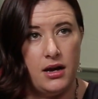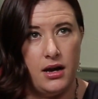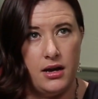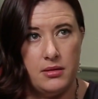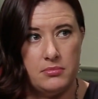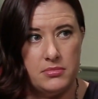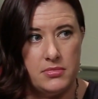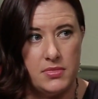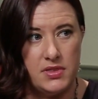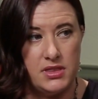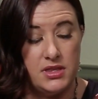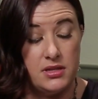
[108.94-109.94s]

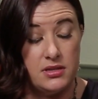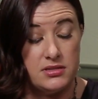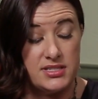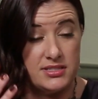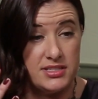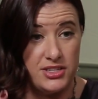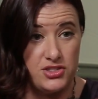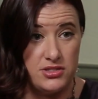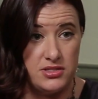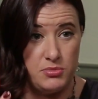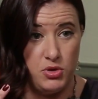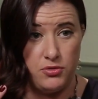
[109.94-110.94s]
the
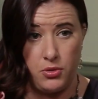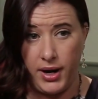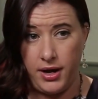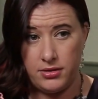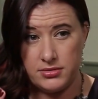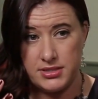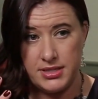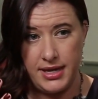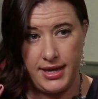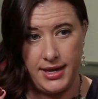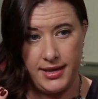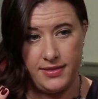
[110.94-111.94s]
sensations move around
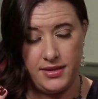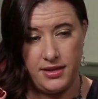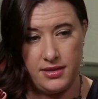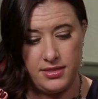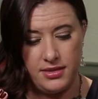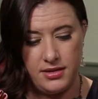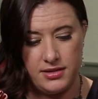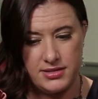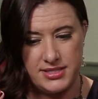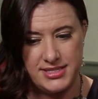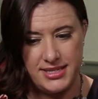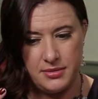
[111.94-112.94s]
and
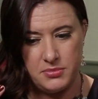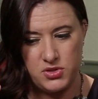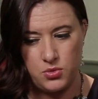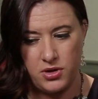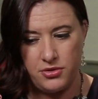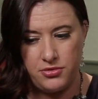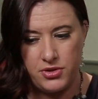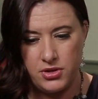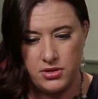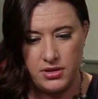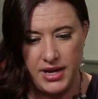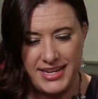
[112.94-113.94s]
the stem sort of
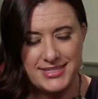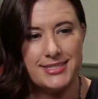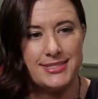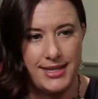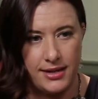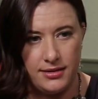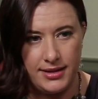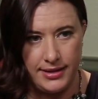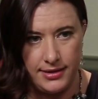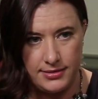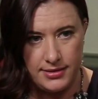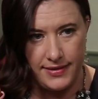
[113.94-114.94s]
has to settle
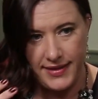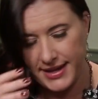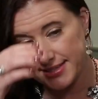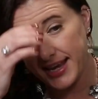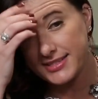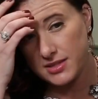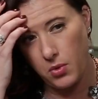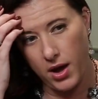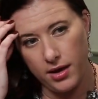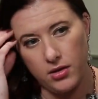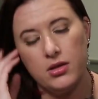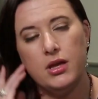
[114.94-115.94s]
in, and that takes a
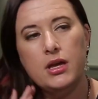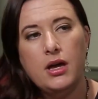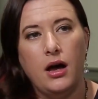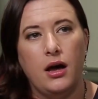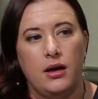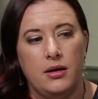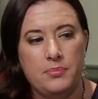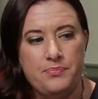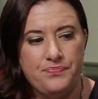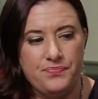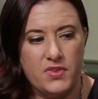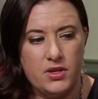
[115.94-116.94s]
while.
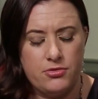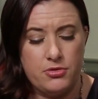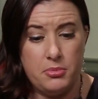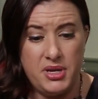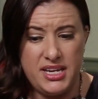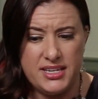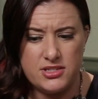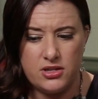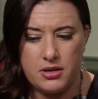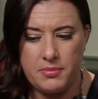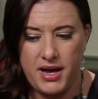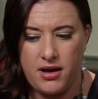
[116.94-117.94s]
For me, it
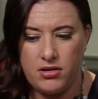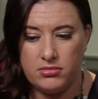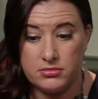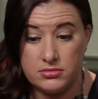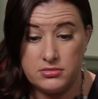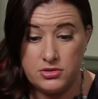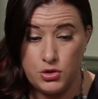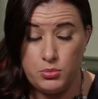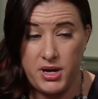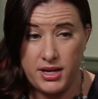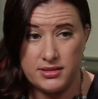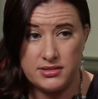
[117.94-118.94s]
took about
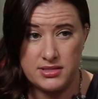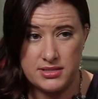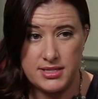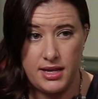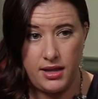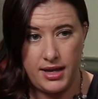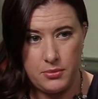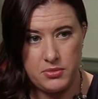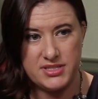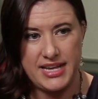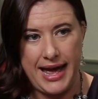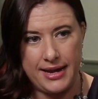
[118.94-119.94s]
2 months until I
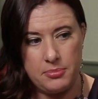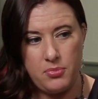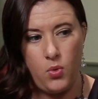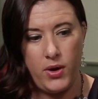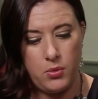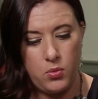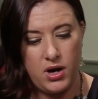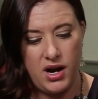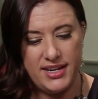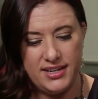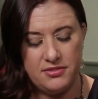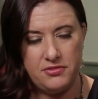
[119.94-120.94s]
was at a point
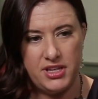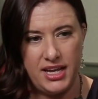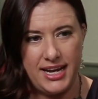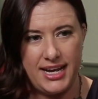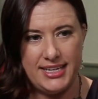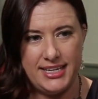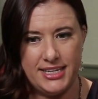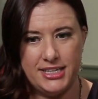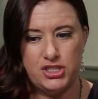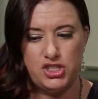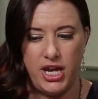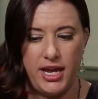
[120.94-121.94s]
where I didn't feel like I
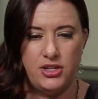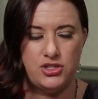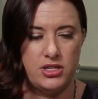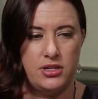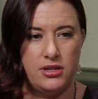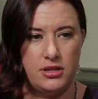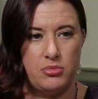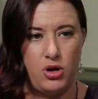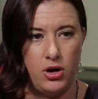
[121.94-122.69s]
needed to change any of the